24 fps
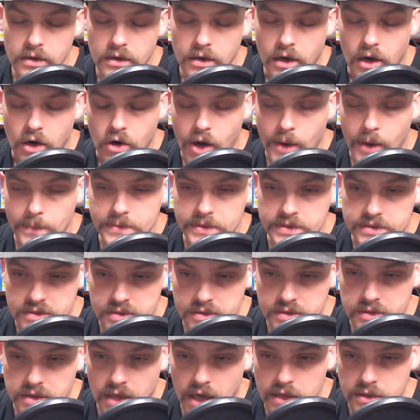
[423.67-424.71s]
our optics is
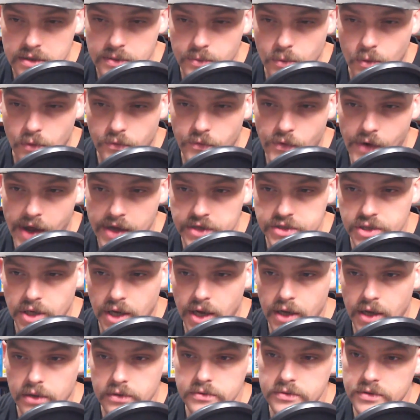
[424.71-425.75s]
slightly more
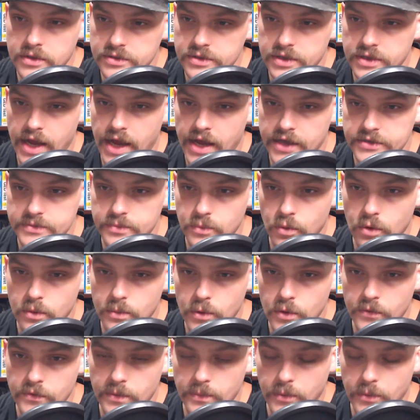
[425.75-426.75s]
fragile because it has more moving